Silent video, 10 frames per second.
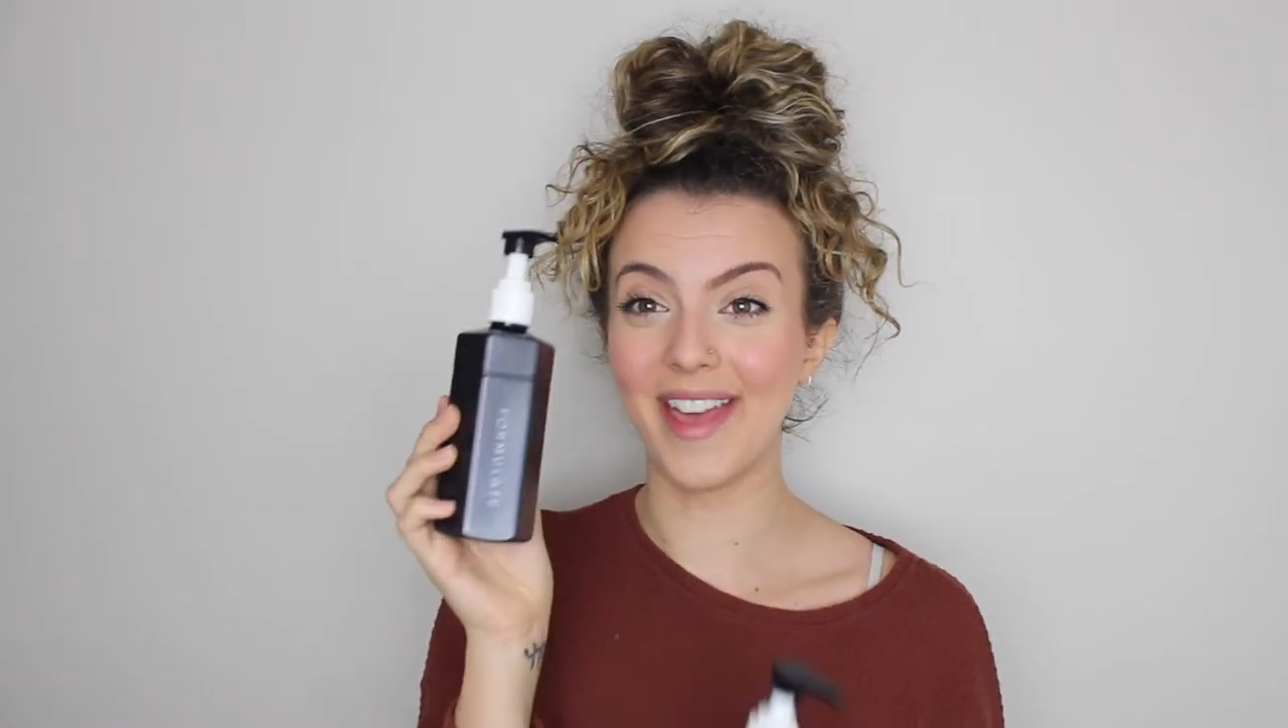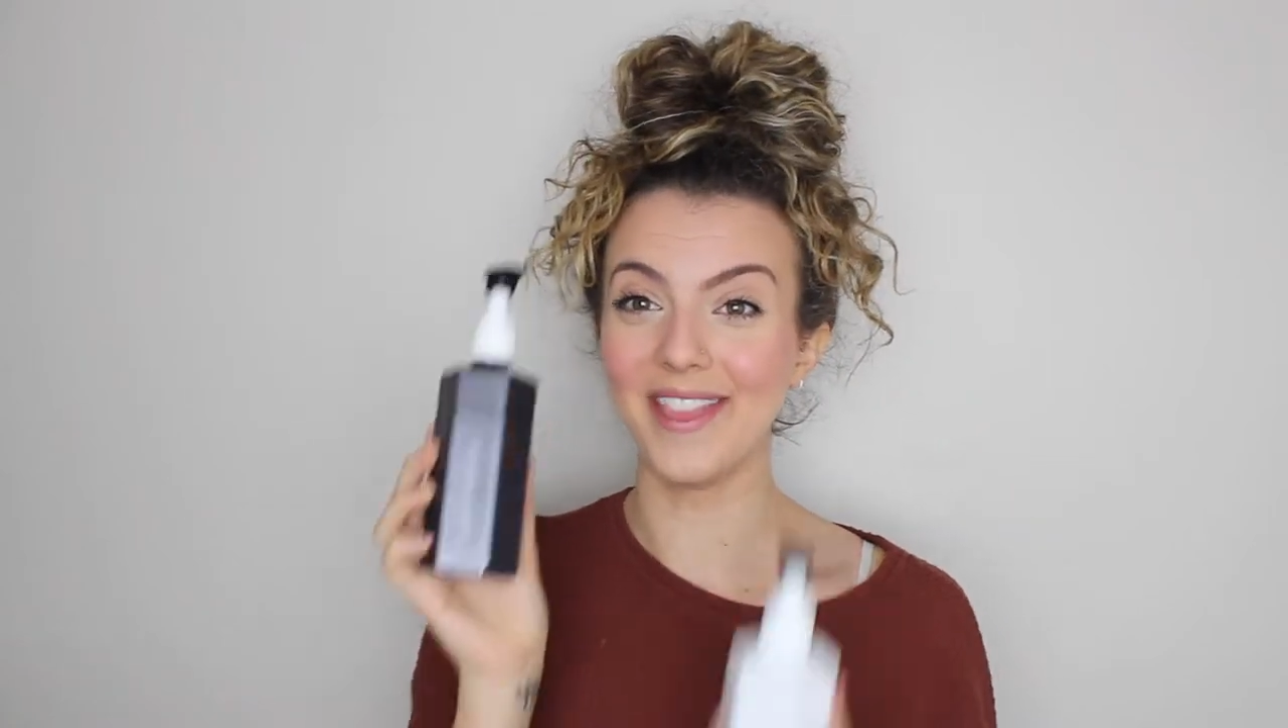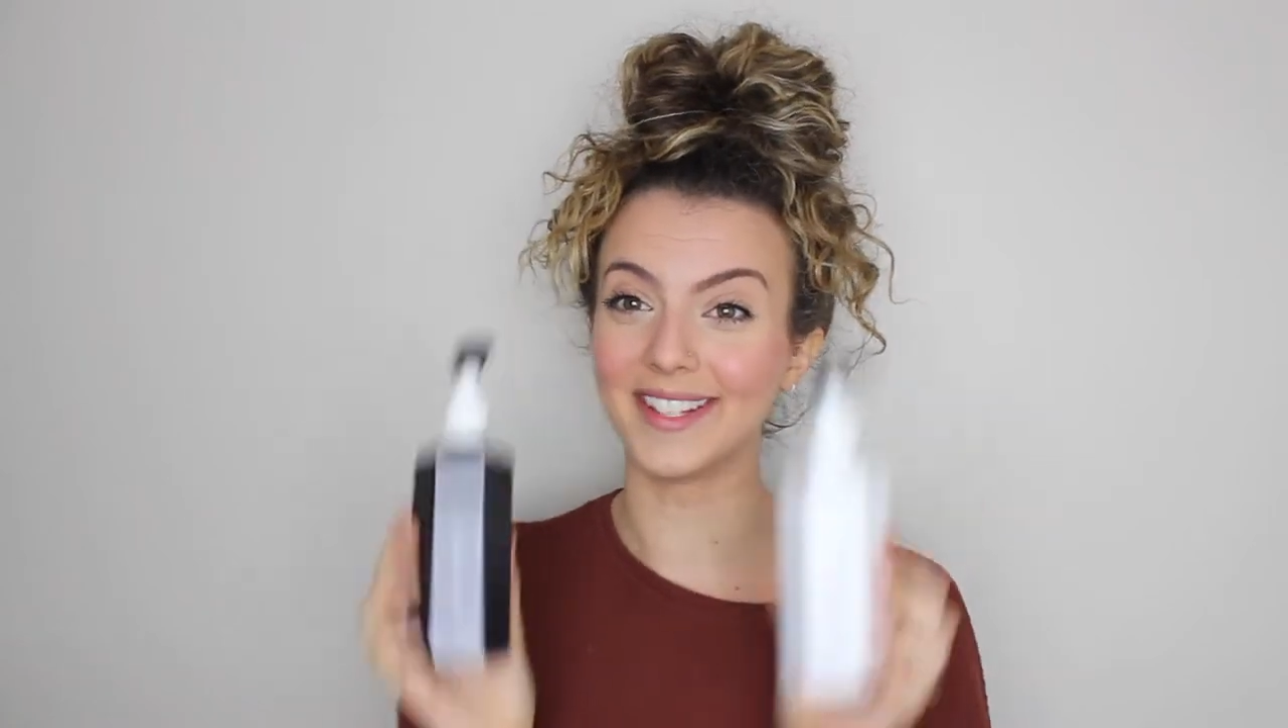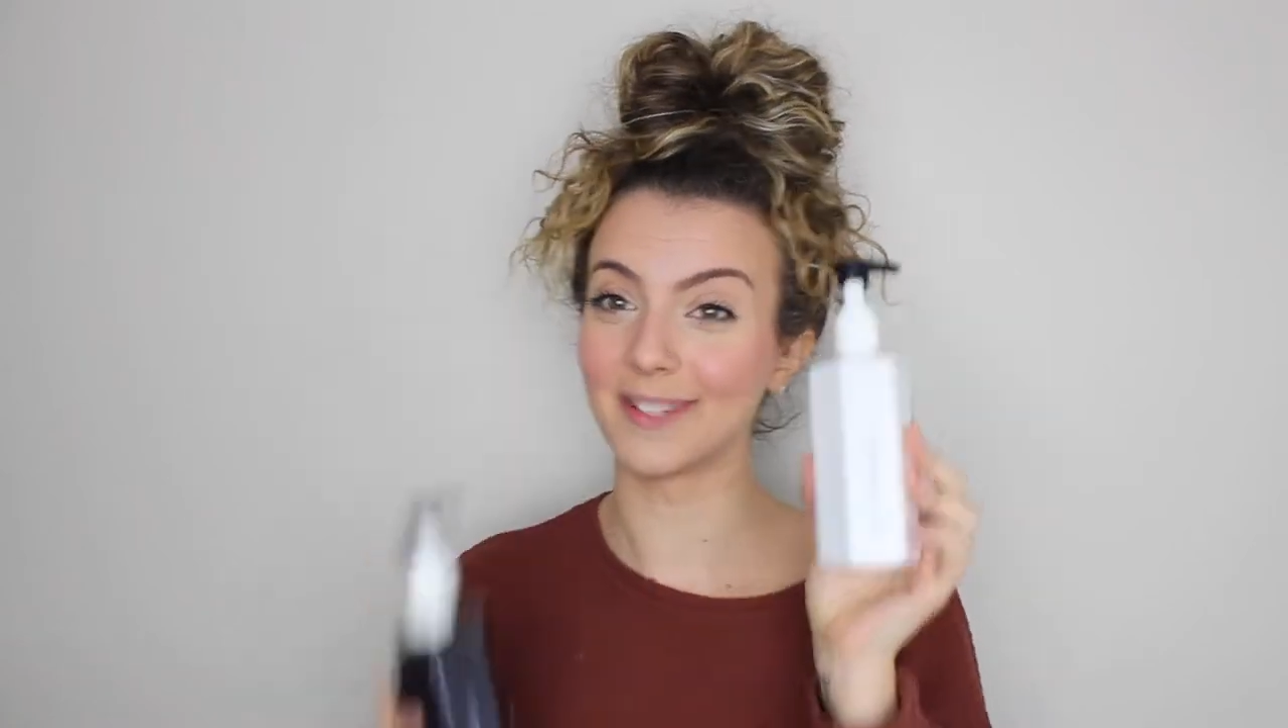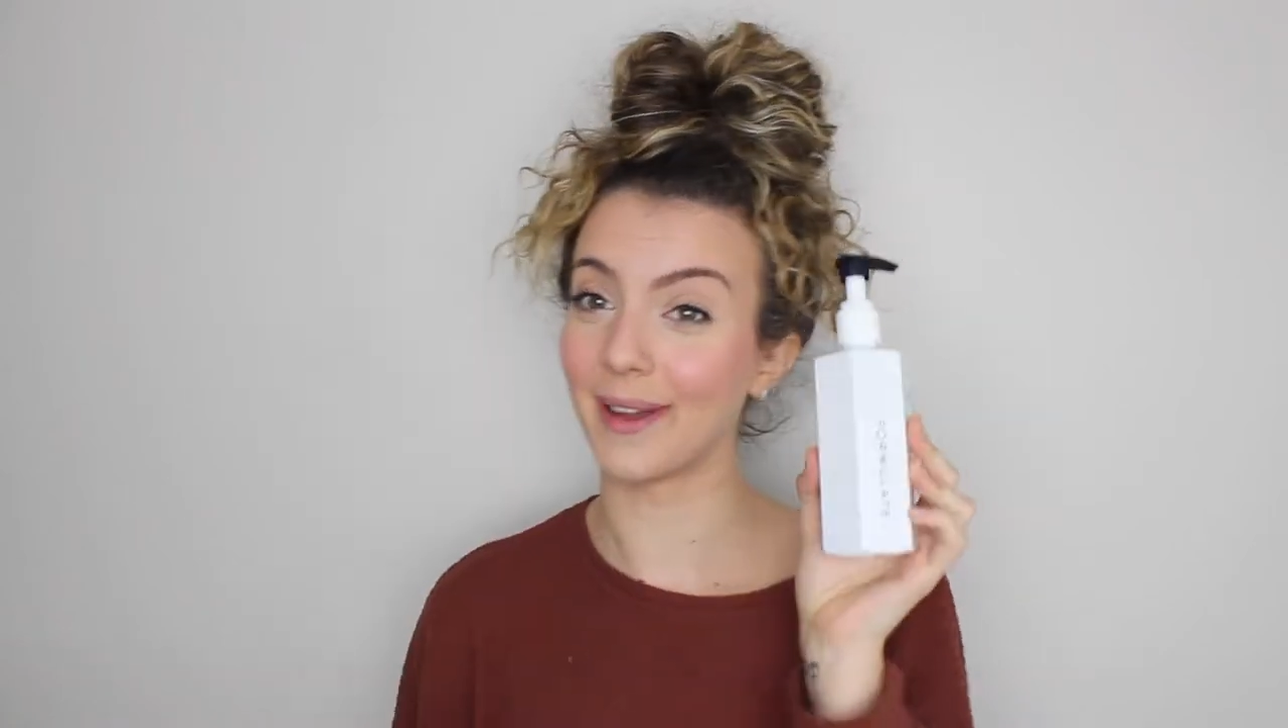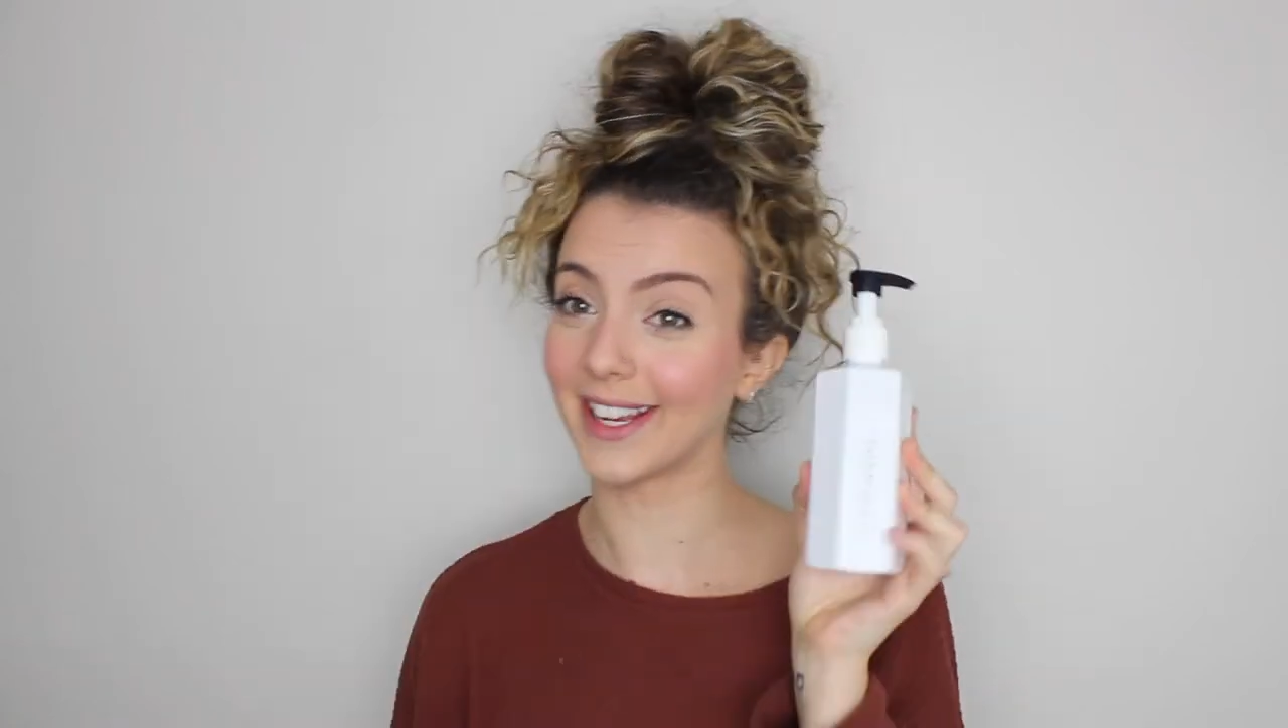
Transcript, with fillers: and this is my